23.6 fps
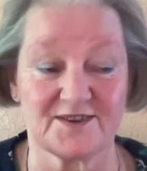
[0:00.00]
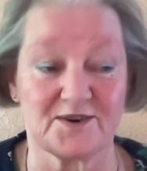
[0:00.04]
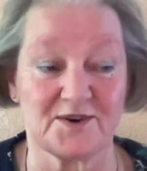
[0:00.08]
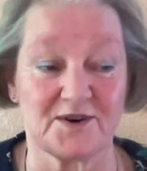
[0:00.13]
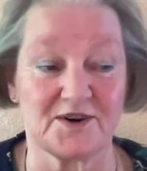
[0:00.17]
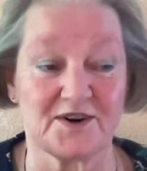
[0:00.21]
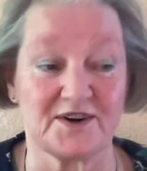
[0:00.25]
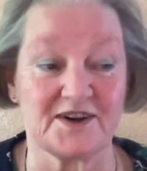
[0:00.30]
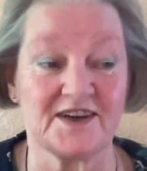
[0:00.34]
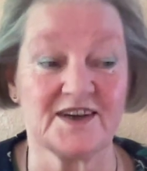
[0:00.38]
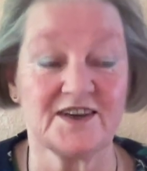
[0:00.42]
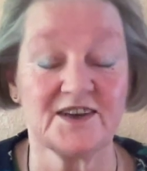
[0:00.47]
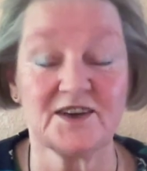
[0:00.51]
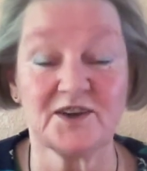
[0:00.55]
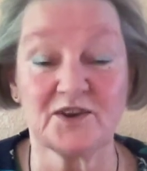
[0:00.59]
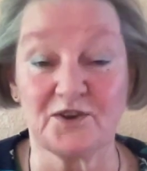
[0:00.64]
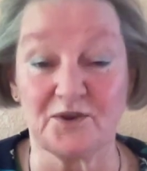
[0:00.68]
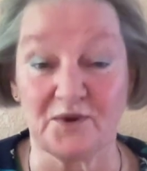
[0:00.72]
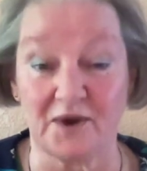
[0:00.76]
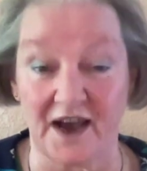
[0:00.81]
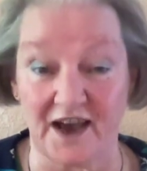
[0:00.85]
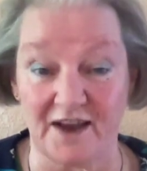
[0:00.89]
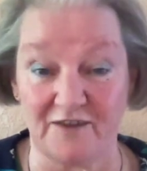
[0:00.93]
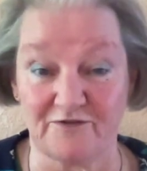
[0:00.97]
or
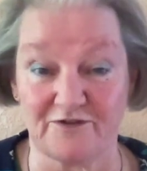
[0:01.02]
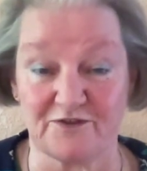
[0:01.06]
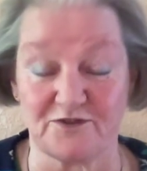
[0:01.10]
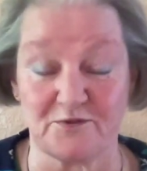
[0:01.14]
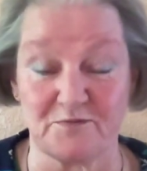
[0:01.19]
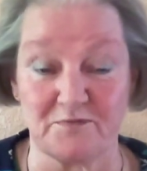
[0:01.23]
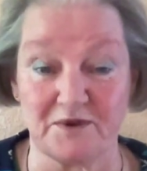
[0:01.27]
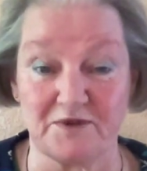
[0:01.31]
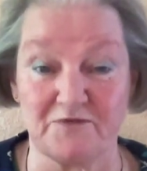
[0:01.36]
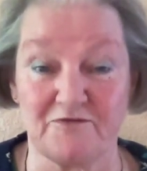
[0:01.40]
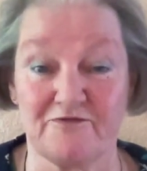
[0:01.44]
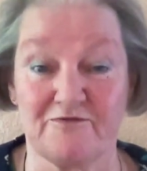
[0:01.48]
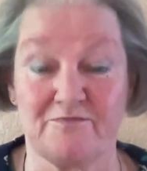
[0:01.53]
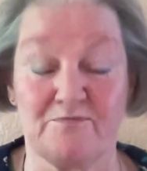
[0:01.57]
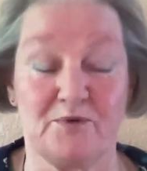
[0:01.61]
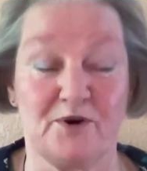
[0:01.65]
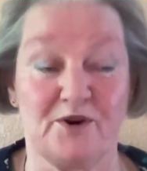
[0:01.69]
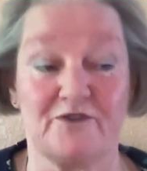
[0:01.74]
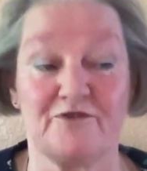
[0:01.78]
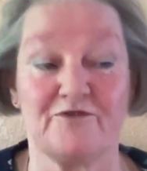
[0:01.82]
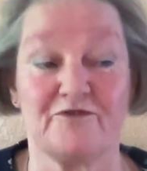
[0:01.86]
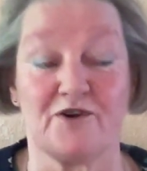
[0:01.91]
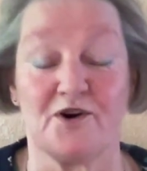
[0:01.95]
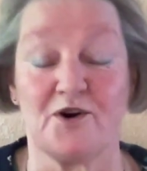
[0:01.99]
you have to
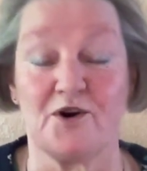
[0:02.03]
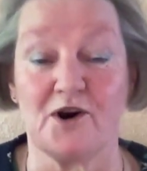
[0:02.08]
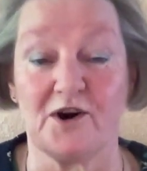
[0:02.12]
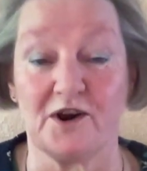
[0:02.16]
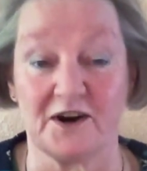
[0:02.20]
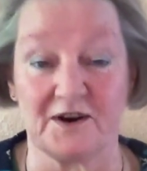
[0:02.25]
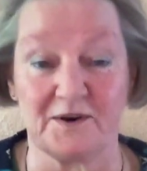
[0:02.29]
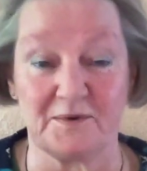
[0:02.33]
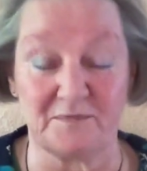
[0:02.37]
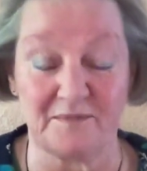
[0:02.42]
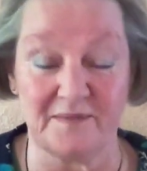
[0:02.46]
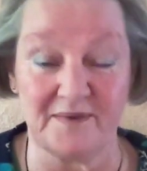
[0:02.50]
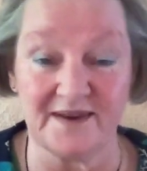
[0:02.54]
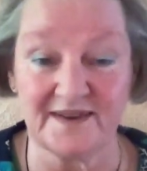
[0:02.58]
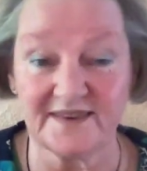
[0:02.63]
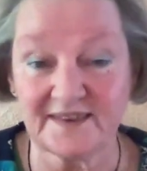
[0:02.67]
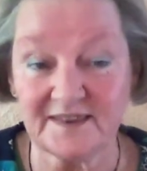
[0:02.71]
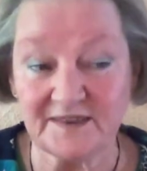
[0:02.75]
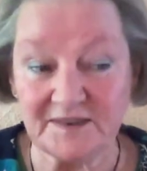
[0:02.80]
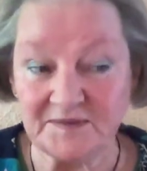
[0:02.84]
perform.